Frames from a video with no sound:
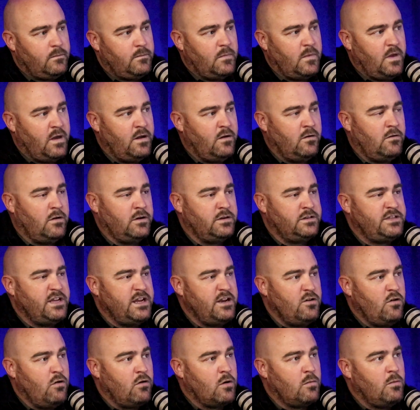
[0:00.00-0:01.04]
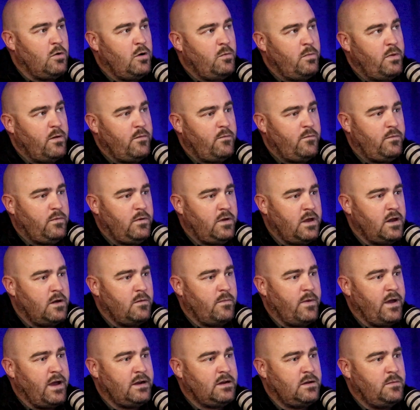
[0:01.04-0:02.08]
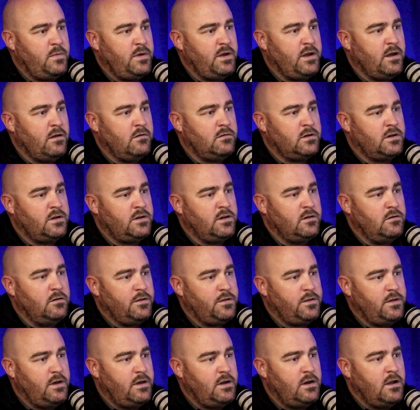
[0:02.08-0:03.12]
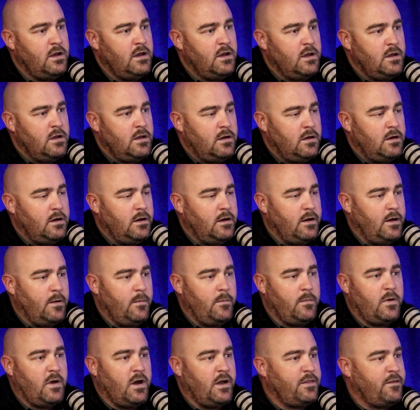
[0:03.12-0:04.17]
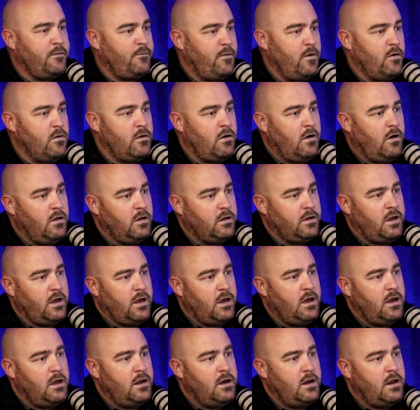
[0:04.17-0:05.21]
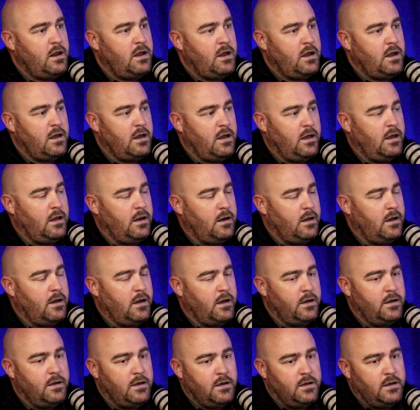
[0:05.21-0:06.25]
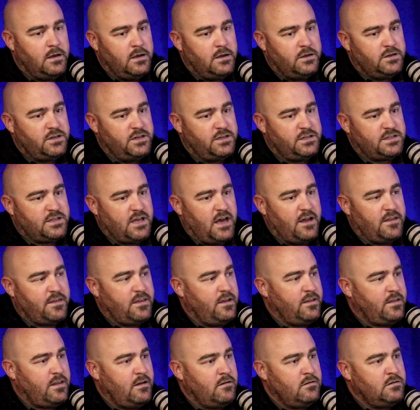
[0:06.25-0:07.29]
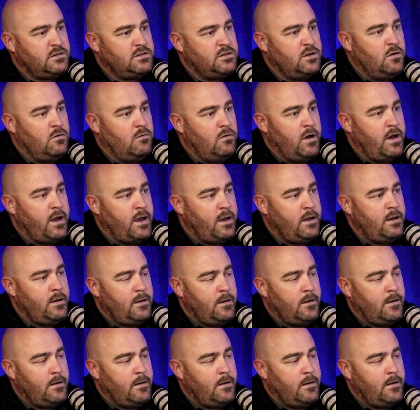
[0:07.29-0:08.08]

I don't want to say normal, but getting back to being able to deal with it. Got the phone call again and just thought that there was no way.